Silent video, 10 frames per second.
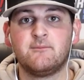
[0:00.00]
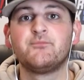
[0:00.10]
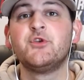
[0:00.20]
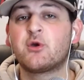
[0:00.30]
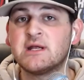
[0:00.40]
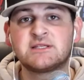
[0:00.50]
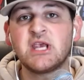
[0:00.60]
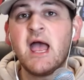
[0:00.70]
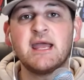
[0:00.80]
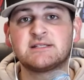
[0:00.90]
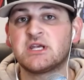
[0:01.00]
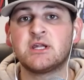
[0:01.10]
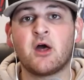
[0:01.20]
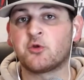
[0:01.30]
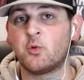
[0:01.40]
You can say it's
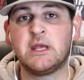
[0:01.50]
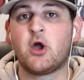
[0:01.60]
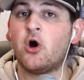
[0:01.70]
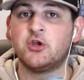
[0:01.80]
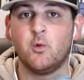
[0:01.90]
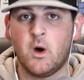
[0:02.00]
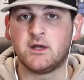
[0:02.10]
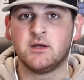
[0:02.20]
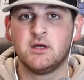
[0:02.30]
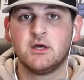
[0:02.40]
another week all you want.